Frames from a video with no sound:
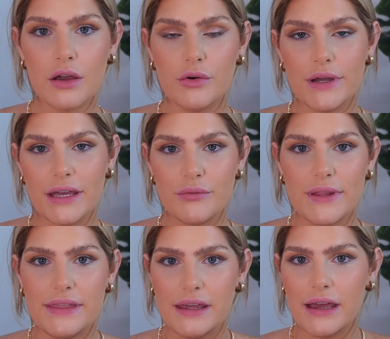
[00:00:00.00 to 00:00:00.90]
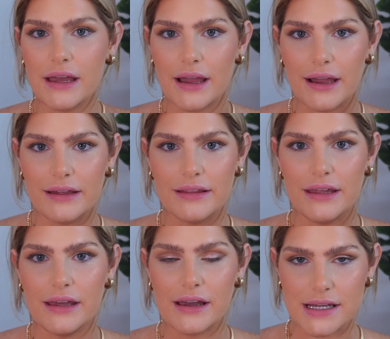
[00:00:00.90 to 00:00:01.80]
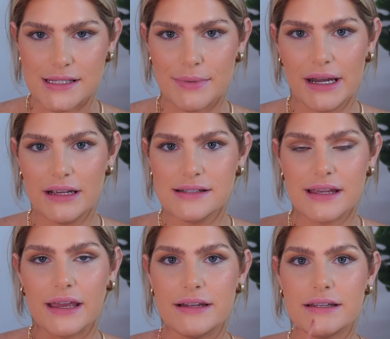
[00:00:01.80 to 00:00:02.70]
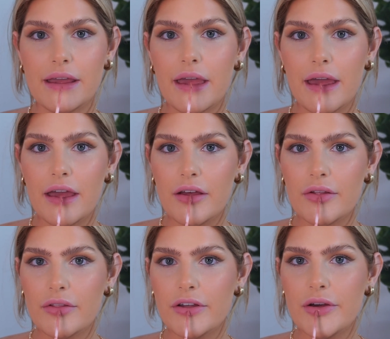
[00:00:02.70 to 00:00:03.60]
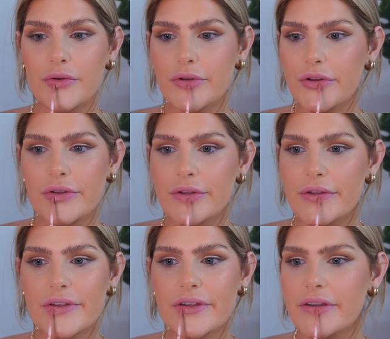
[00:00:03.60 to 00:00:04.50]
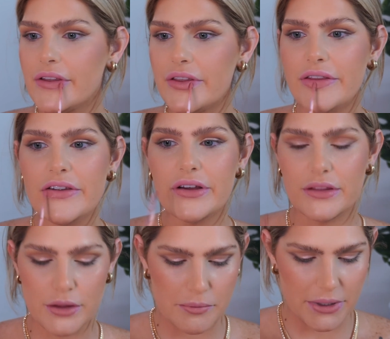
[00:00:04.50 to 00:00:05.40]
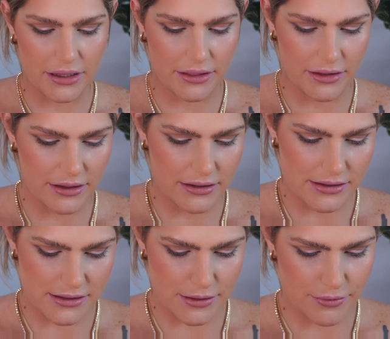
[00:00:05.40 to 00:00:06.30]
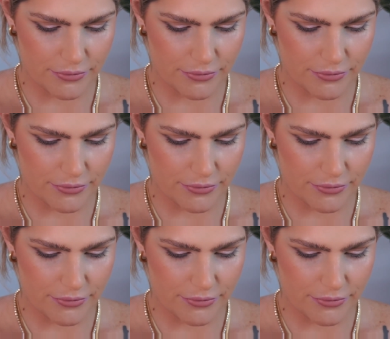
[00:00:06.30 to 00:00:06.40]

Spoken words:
Going in with the Kylie Cosmetics Candy K lip. Doing a little bit of this.